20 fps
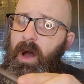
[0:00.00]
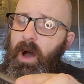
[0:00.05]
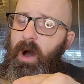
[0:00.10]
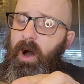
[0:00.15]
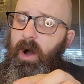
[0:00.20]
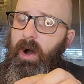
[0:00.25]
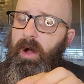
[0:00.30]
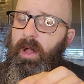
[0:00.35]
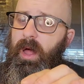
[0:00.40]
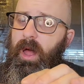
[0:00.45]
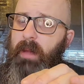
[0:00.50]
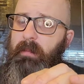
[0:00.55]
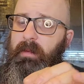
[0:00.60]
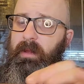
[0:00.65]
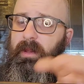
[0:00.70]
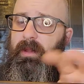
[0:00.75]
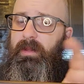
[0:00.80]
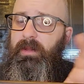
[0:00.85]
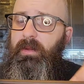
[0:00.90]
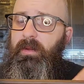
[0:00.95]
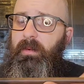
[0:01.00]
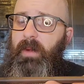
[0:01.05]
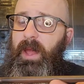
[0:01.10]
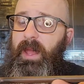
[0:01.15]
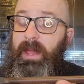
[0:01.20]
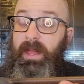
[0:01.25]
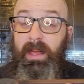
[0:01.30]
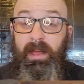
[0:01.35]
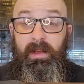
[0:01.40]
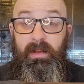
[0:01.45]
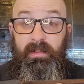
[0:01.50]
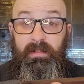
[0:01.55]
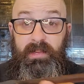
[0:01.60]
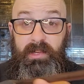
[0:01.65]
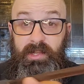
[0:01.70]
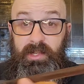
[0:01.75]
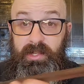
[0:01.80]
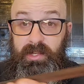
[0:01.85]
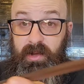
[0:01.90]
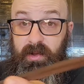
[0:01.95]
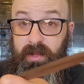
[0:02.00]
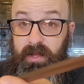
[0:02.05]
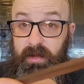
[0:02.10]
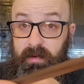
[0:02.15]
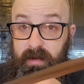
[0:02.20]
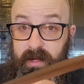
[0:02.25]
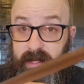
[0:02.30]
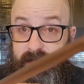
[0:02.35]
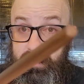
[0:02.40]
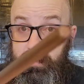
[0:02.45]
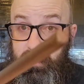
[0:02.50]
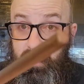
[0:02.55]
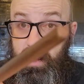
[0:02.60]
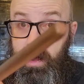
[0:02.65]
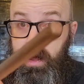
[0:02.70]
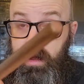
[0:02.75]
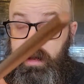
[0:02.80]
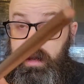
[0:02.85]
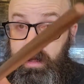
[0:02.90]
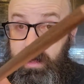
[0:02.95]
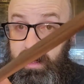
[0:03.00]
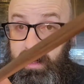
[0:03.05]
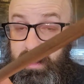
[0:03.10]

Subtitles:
All I'm going to do right here is just show you his wand.